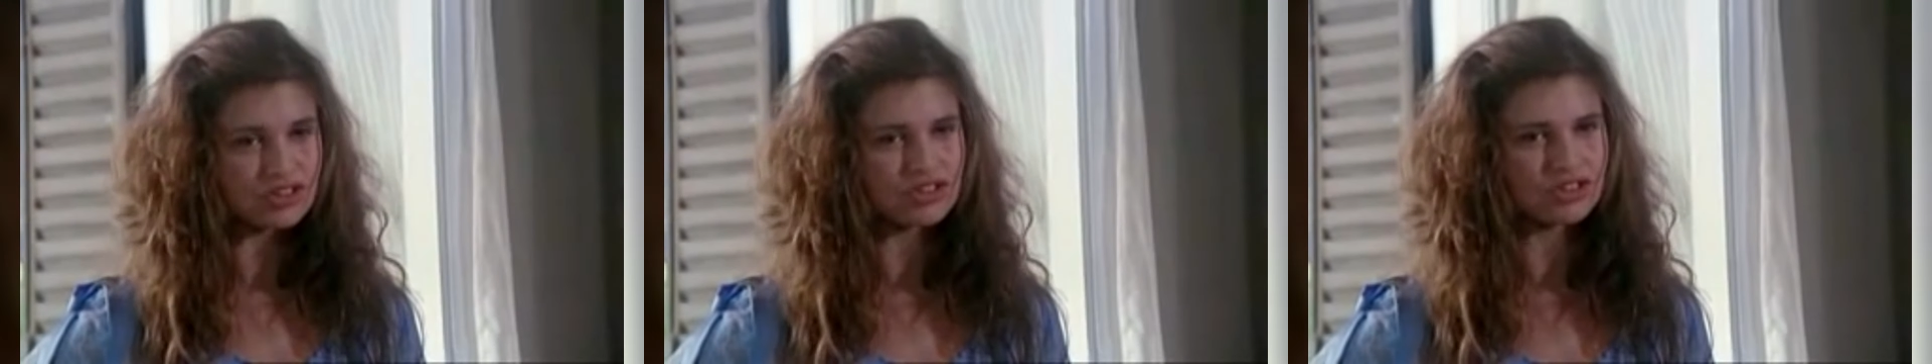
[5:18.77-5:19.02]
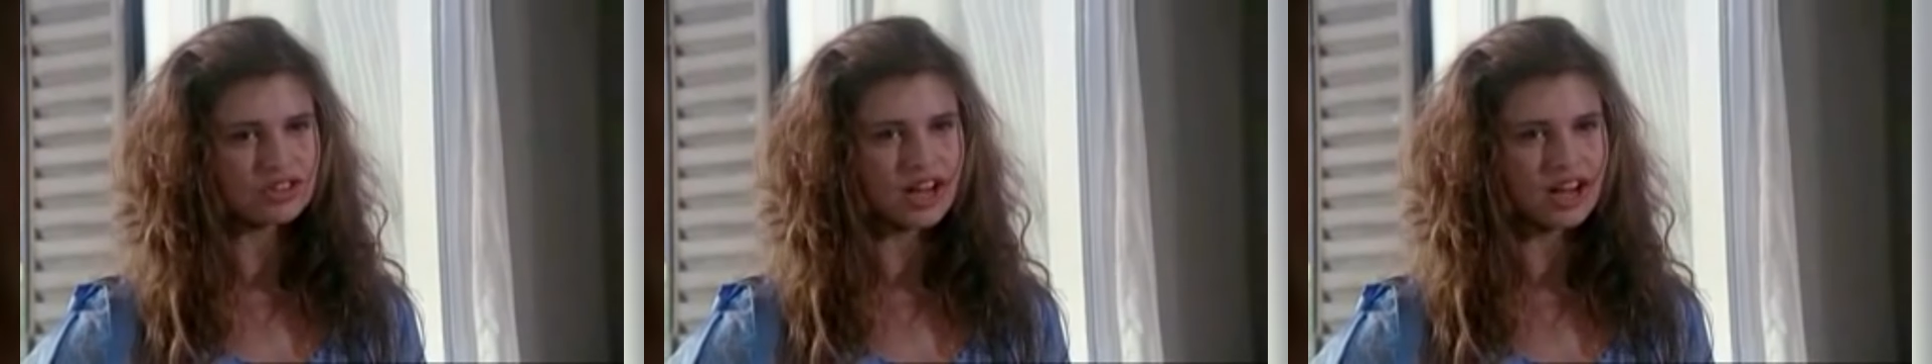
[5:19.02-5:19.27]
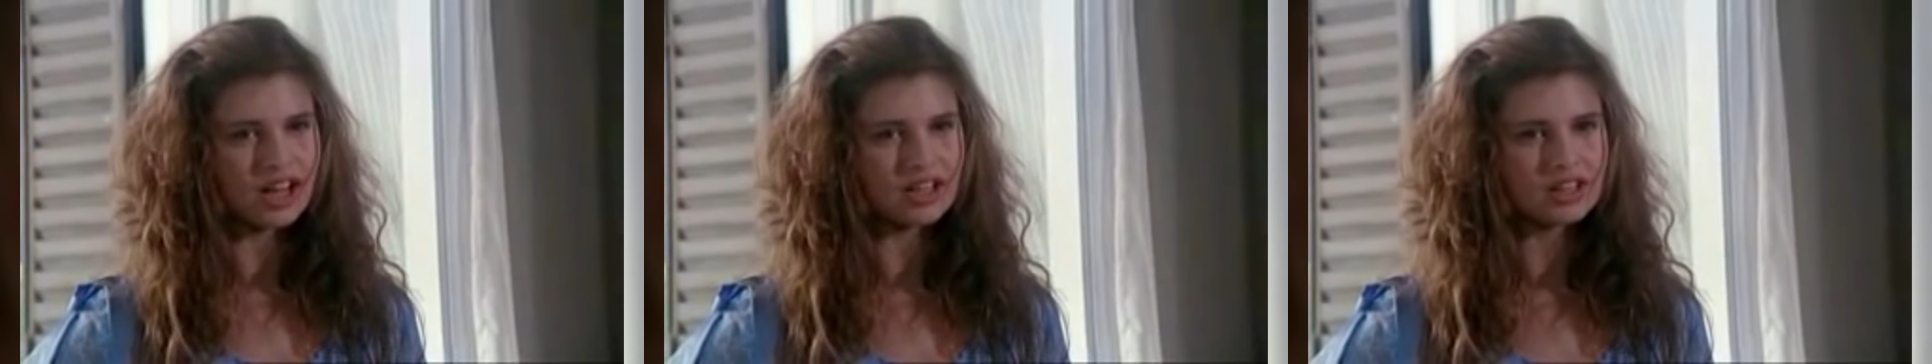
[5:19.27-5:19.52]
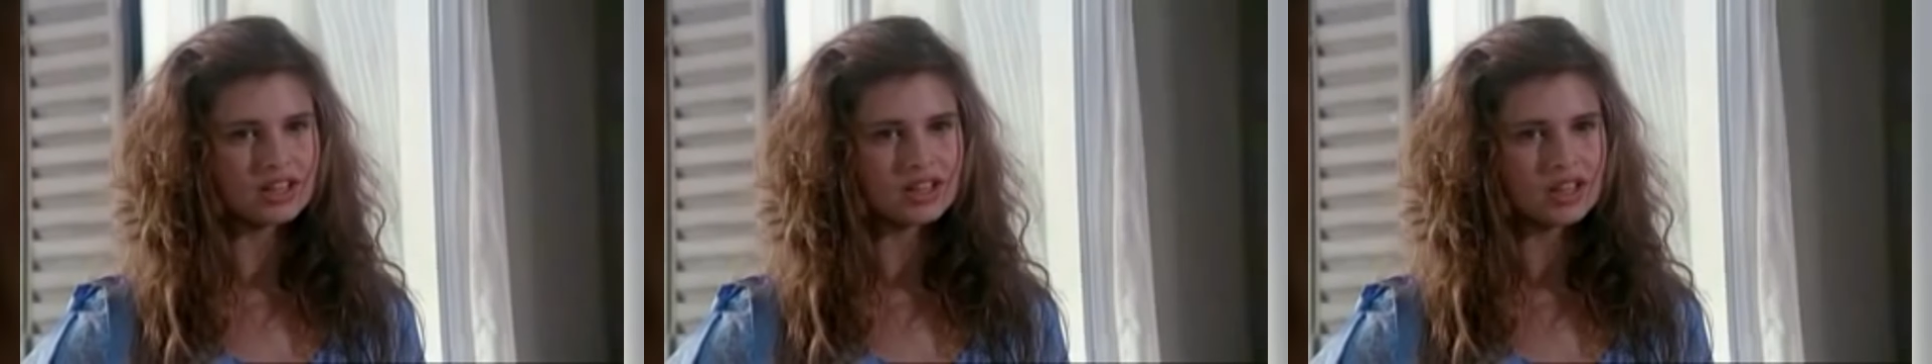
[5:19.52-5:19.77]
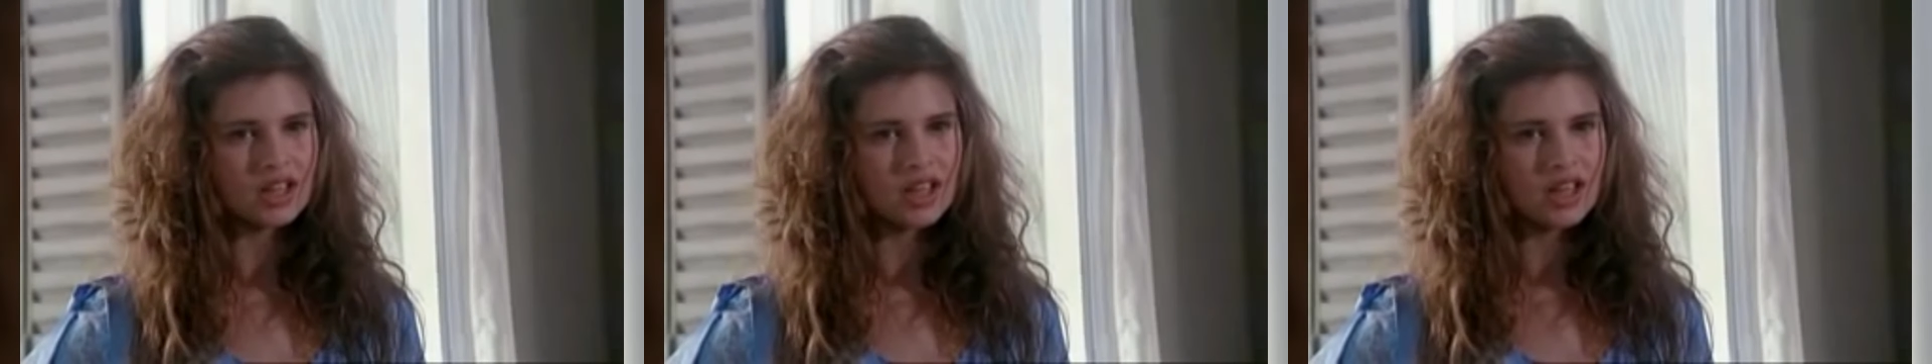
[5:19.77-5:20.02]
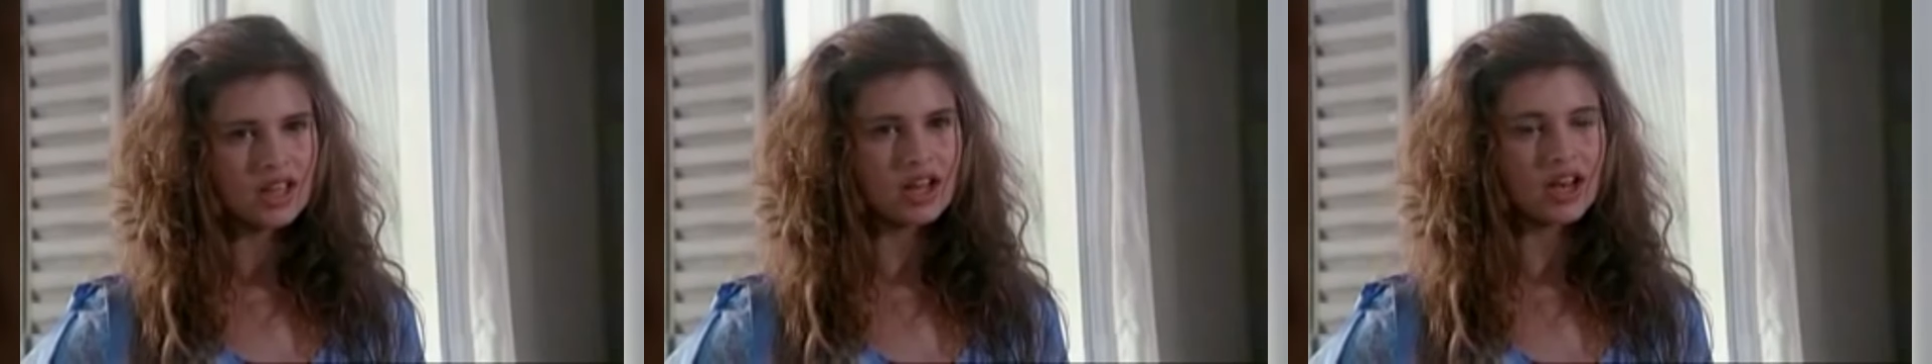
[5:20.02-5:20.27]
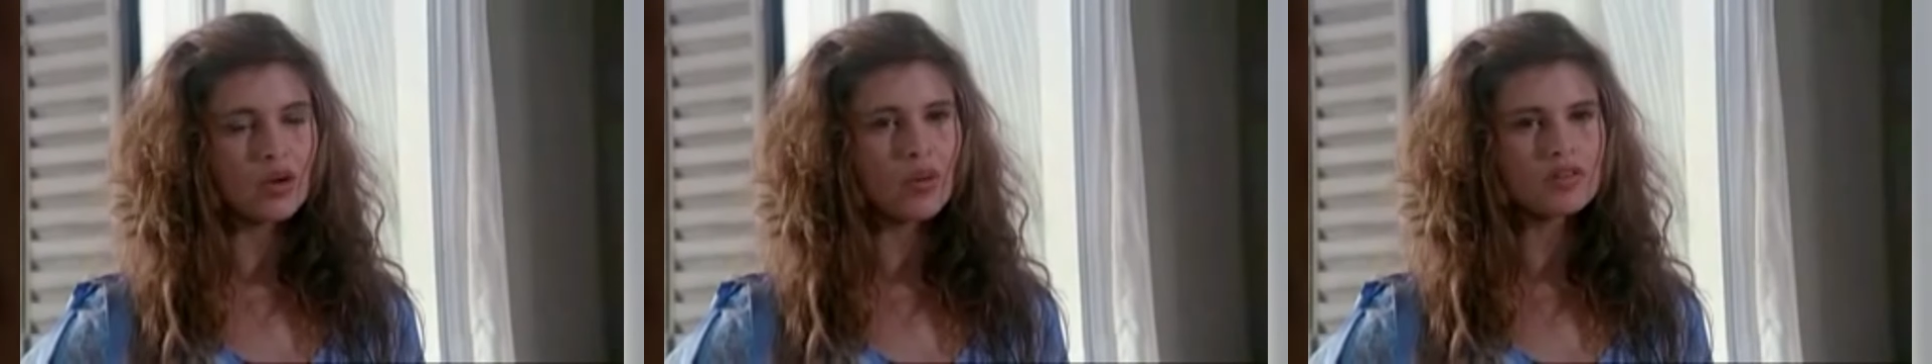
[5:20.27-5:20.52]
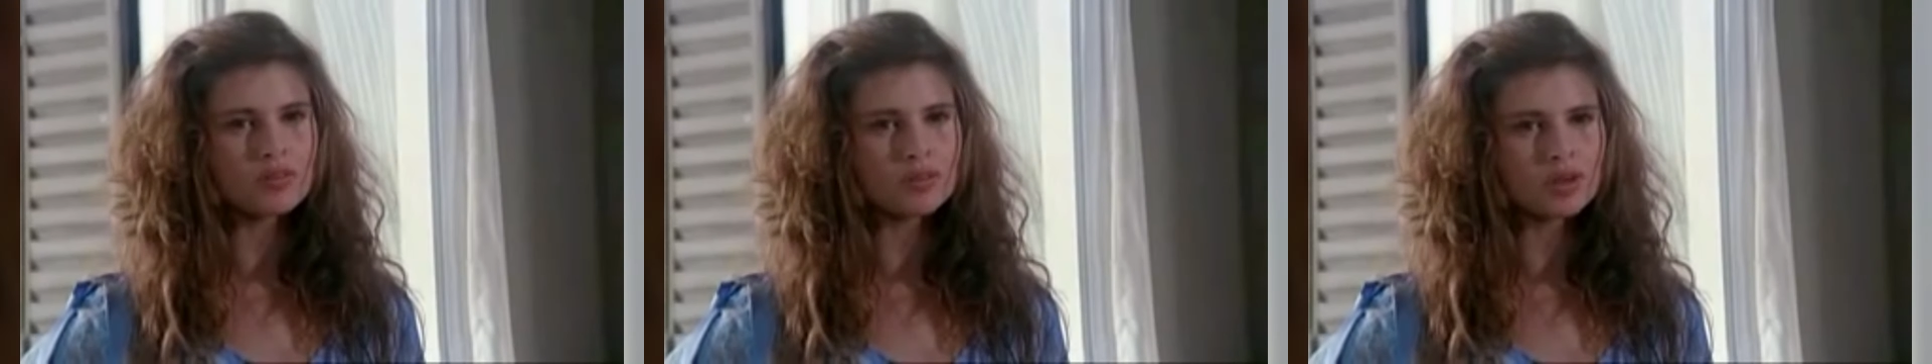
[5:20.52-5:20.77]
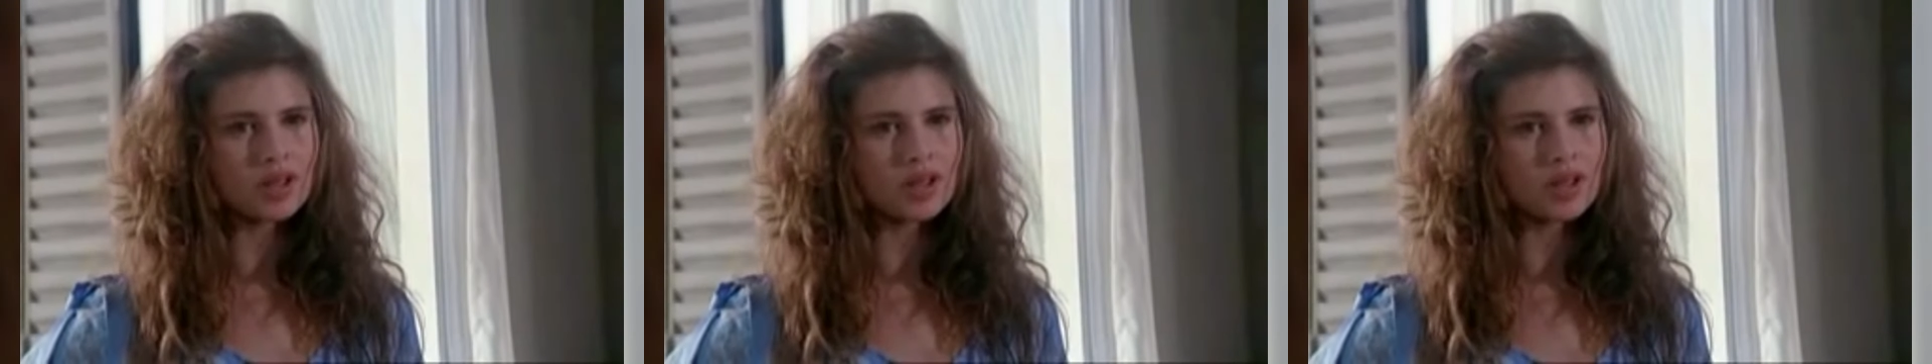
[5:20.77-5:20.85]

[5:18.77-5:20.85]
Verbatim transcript: outside the protected confines of the